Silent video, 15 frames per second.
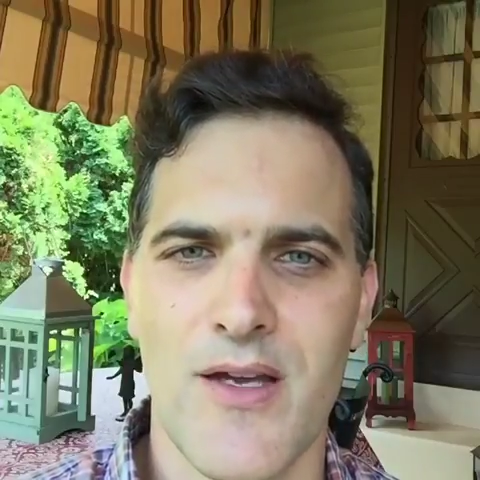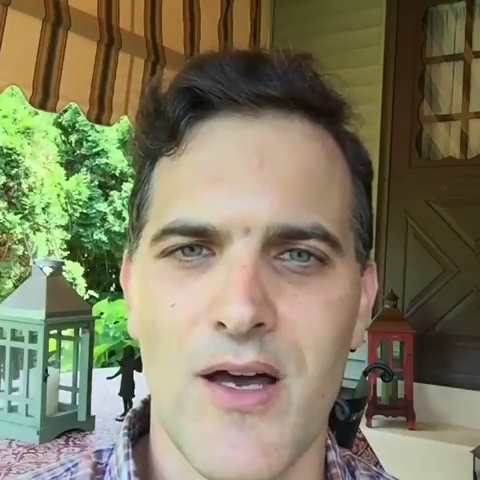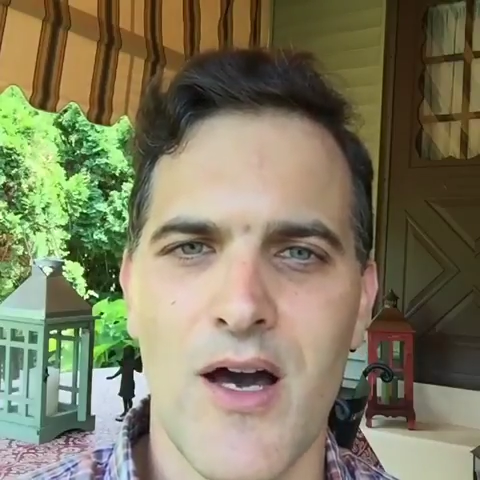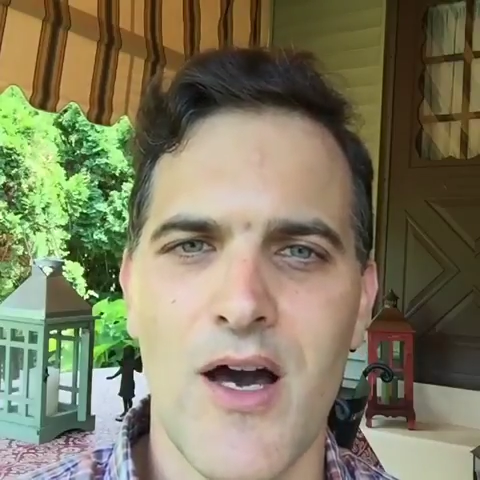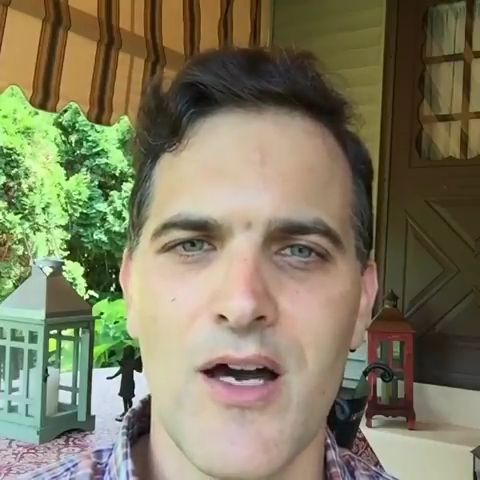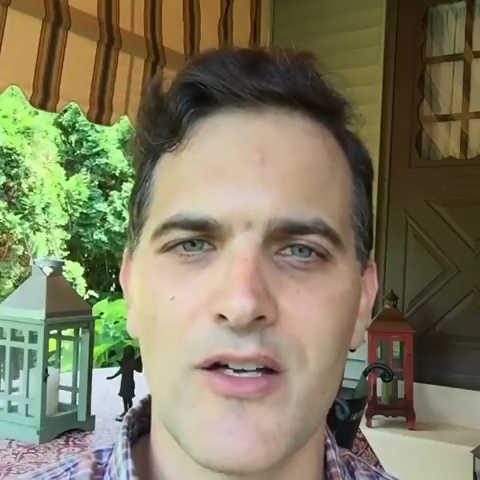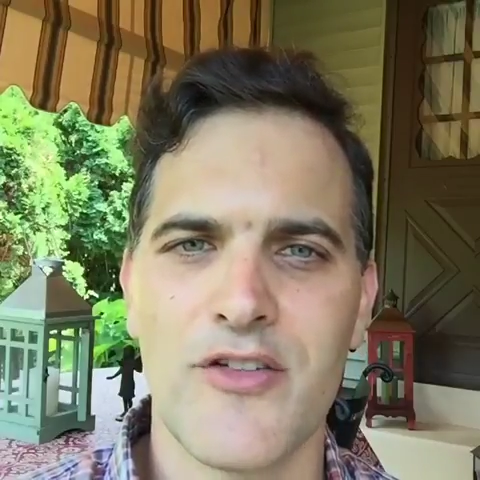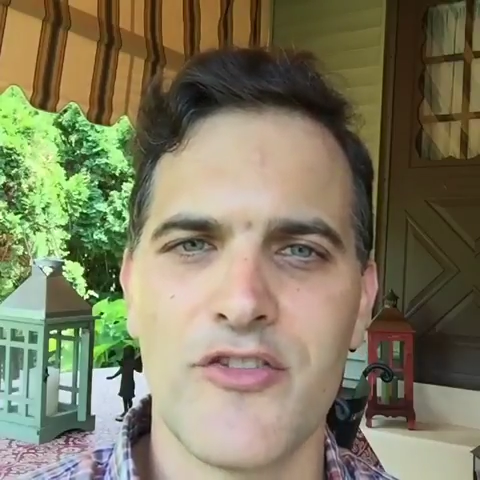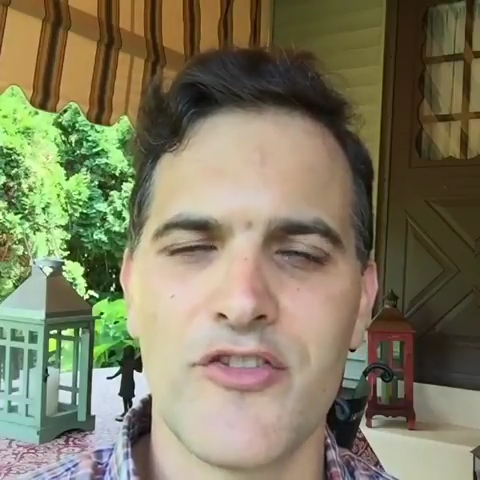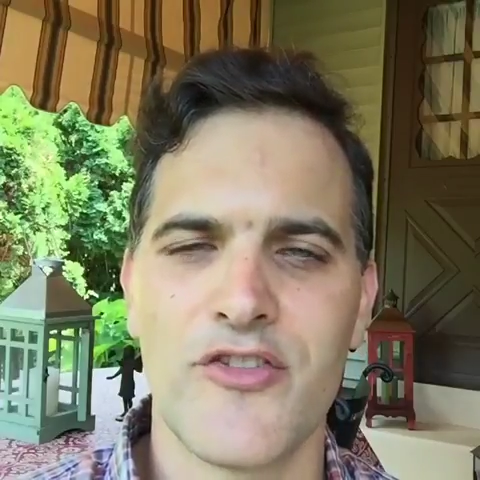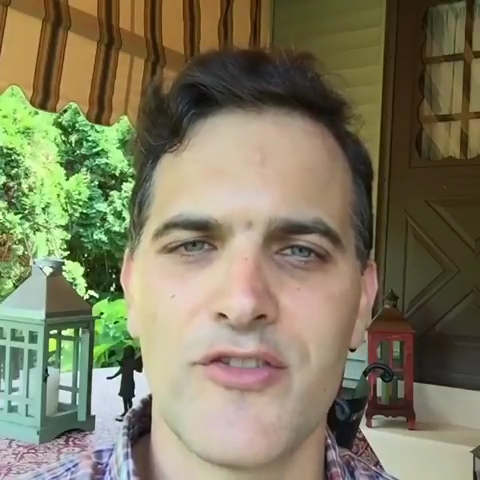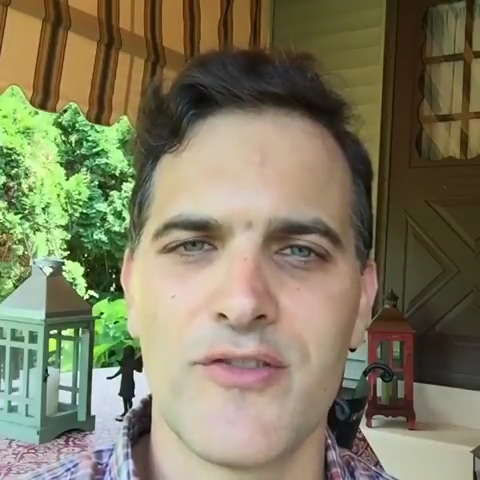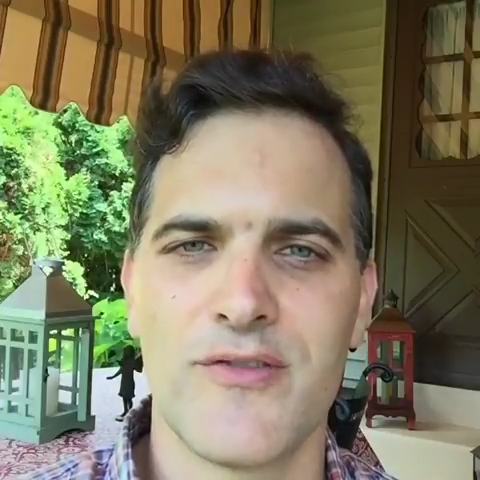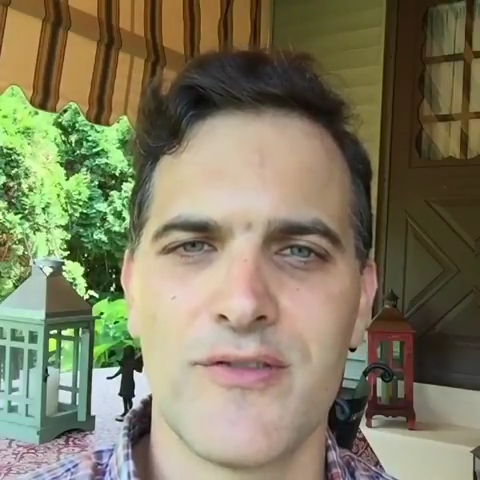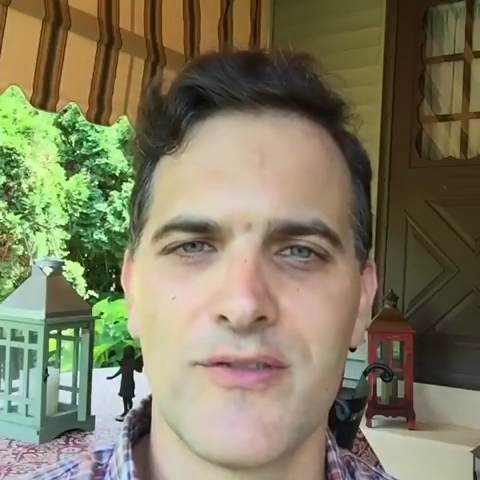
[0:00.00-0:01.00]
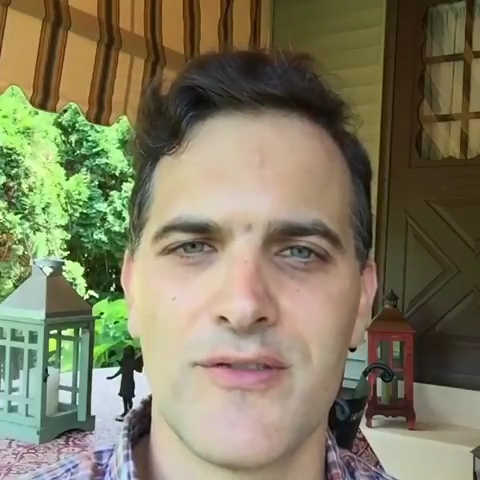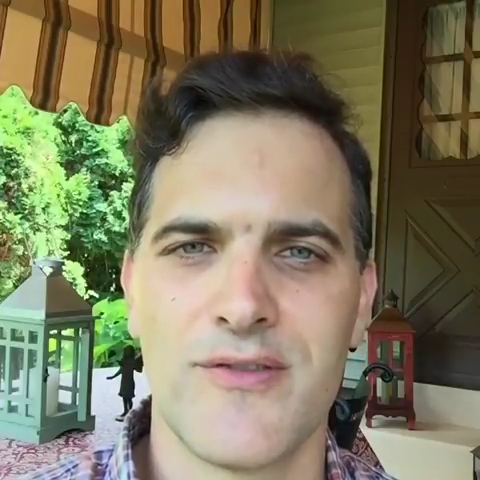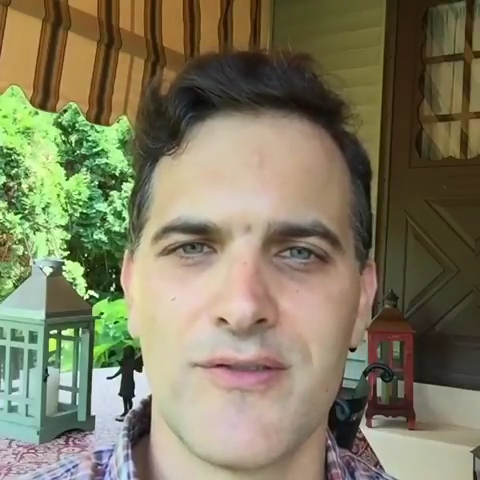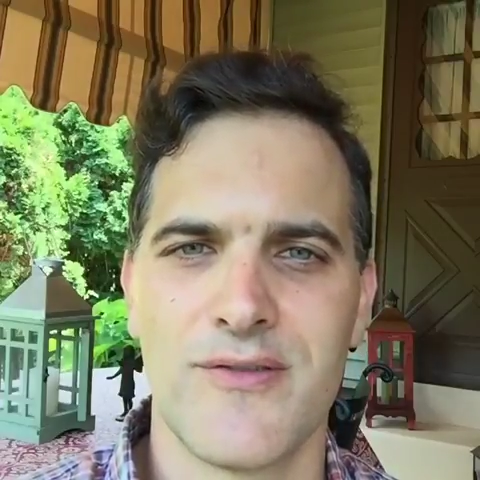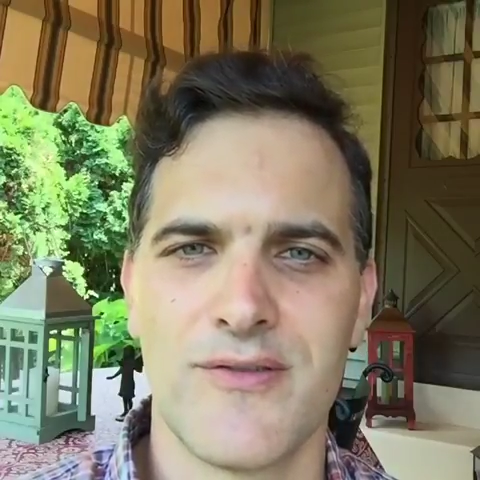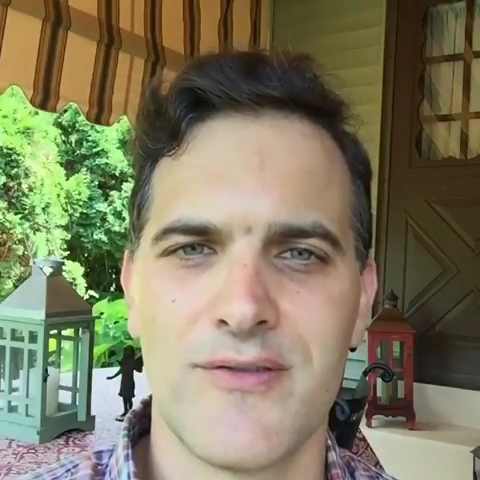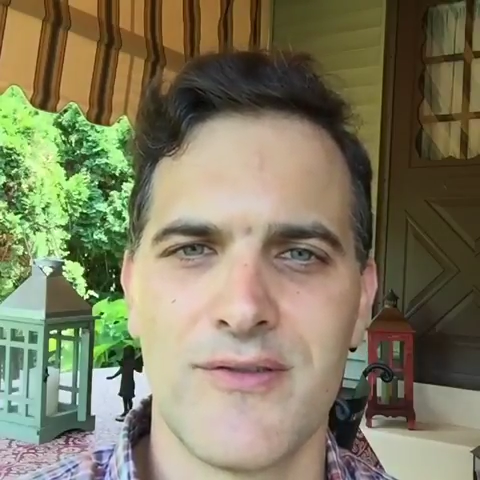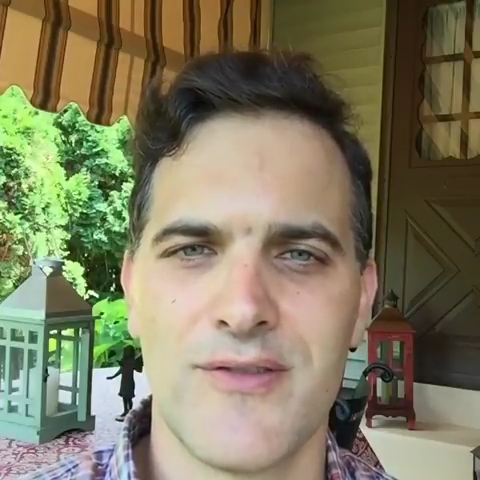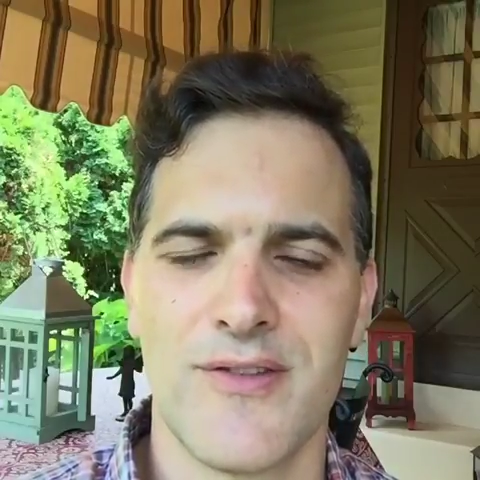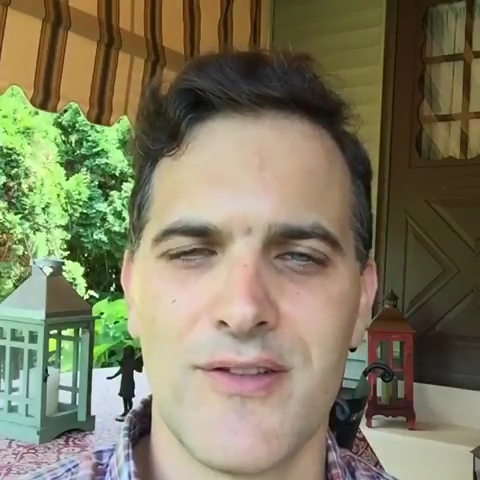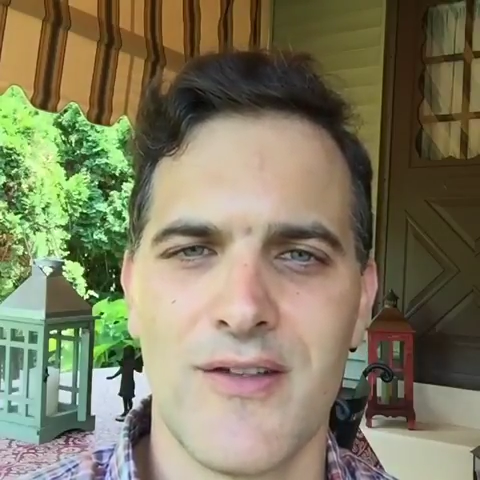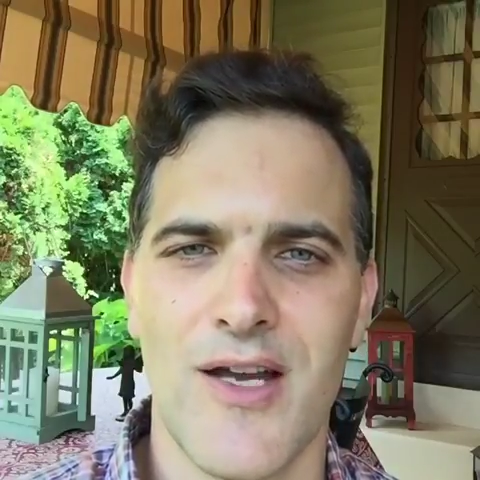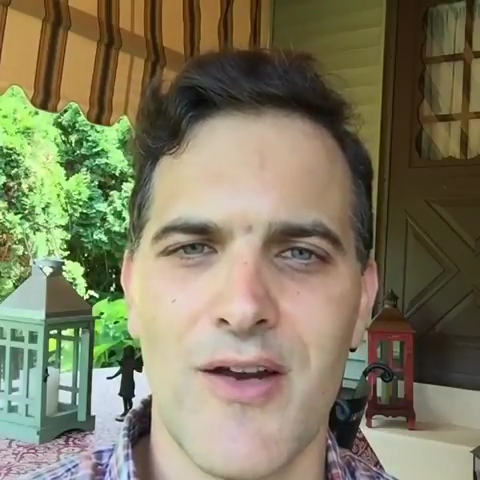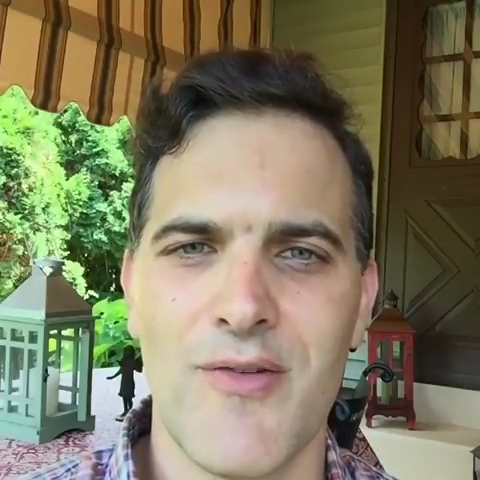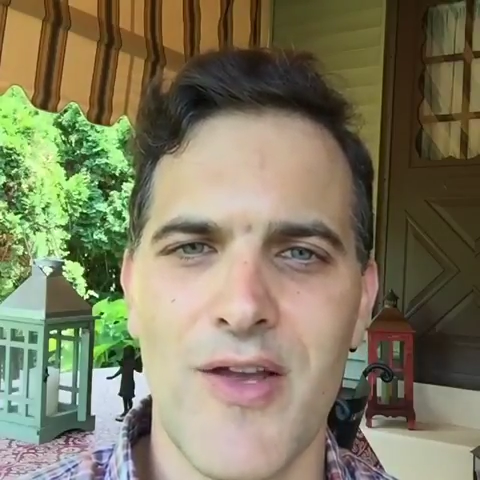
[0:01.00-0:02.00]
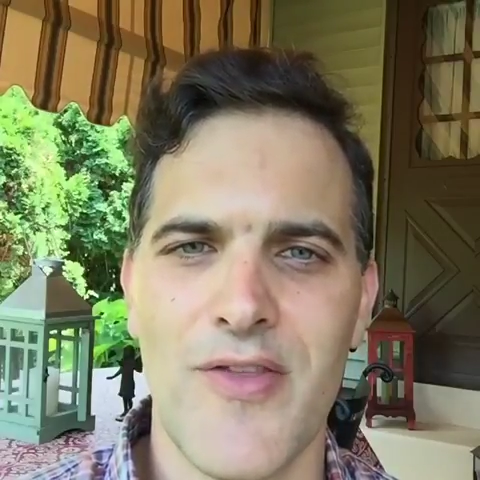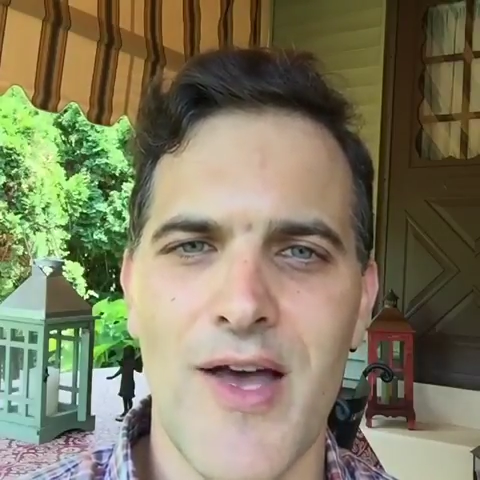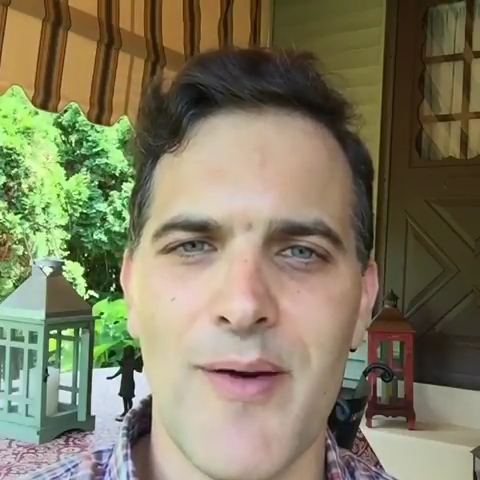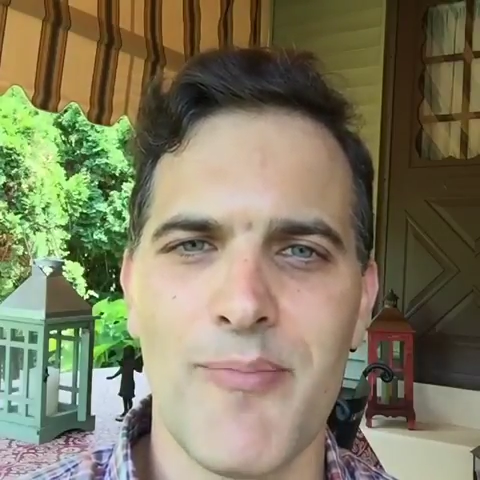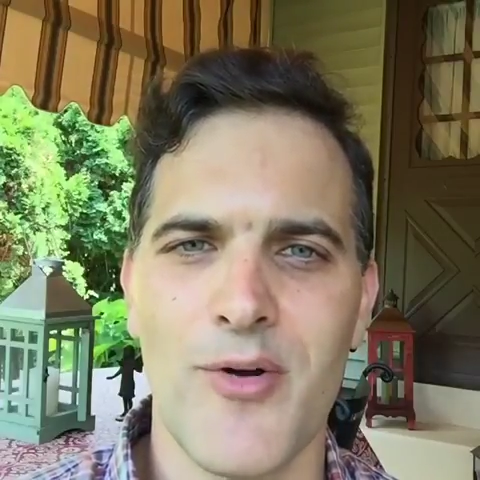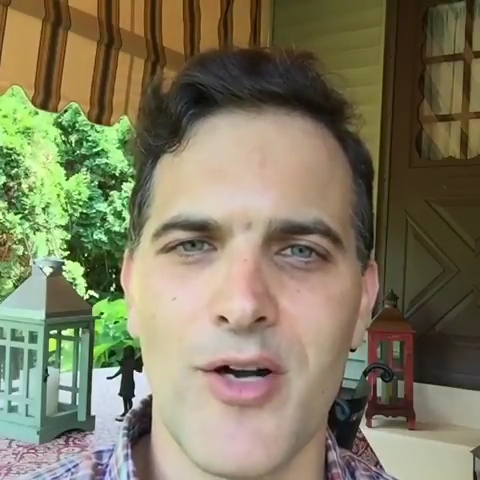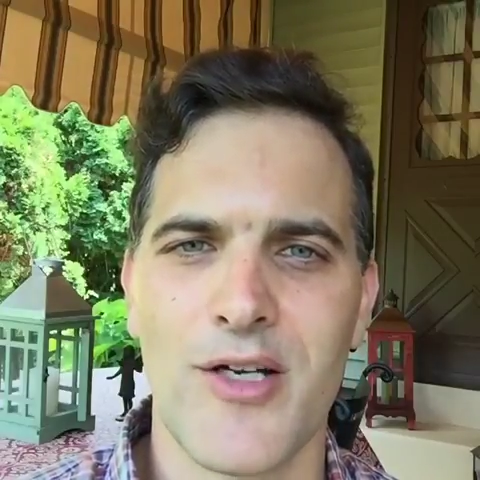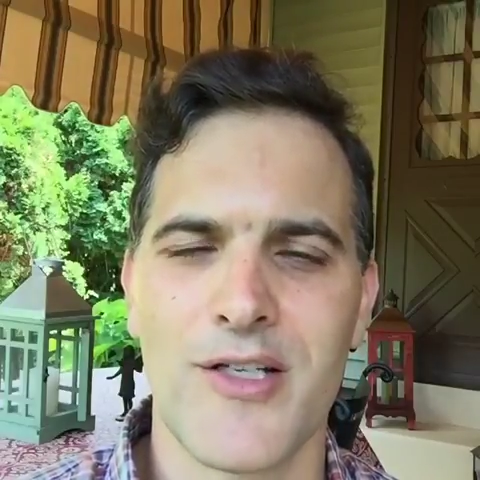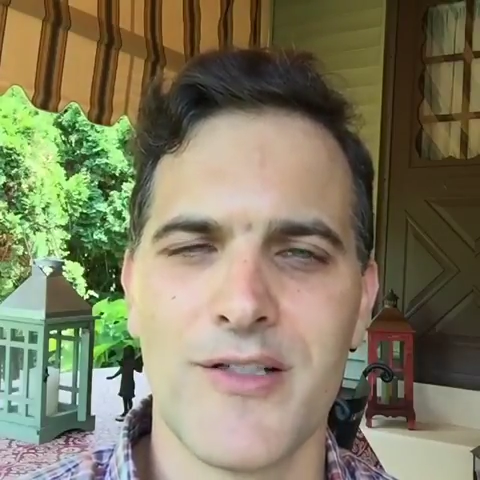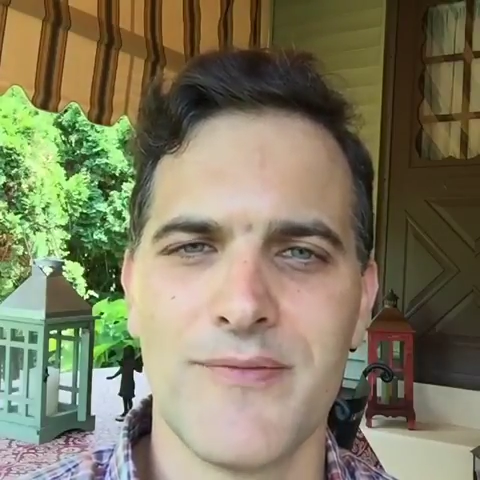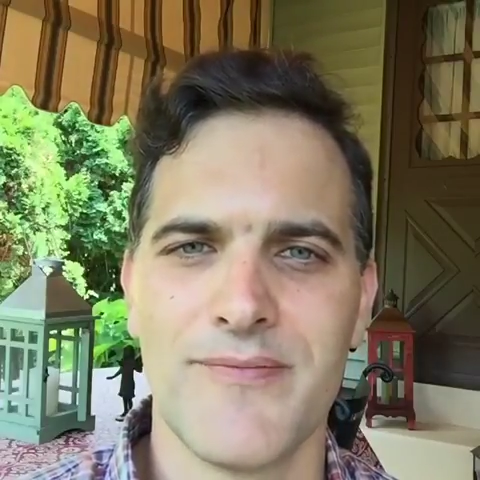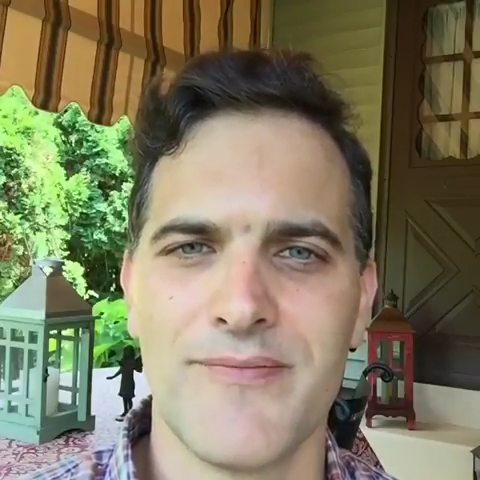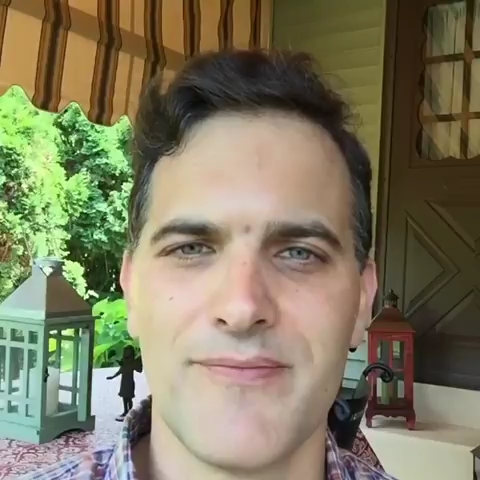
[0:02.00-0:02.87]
Hugs. I read that book.